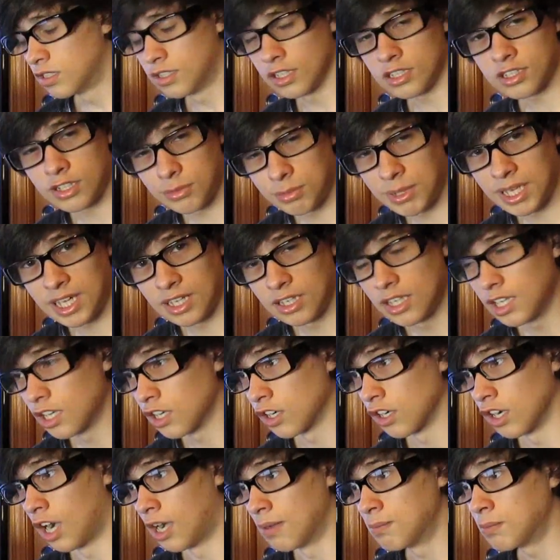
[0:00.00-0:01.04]
Just to be
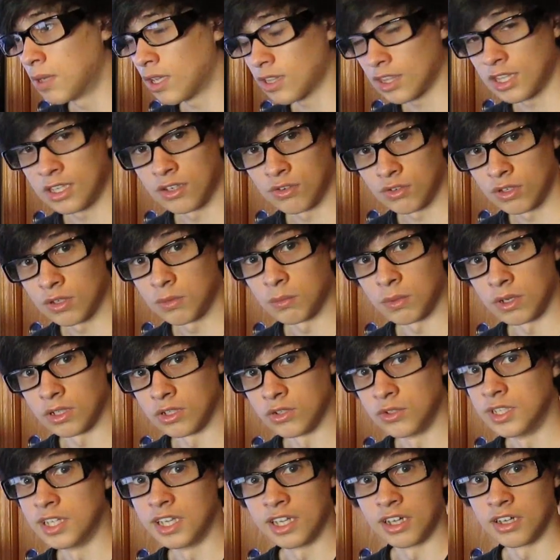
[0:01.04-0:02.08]
clear, I'm not the only one
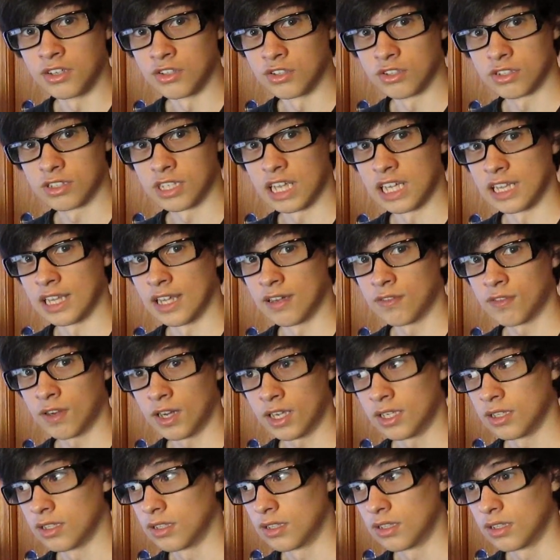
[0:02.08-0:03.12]
who didn't understand that,
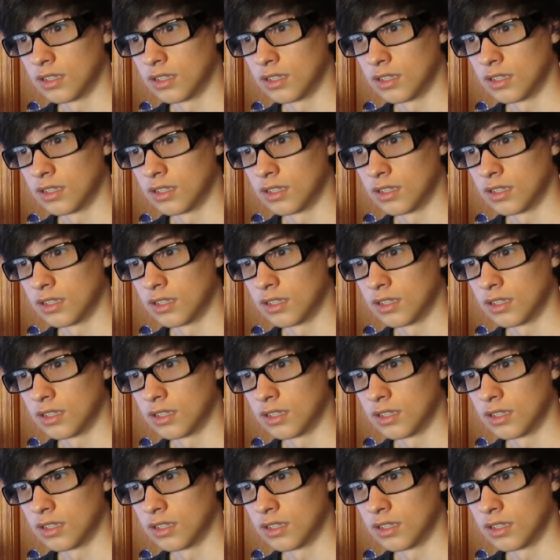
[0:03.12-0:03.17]
right?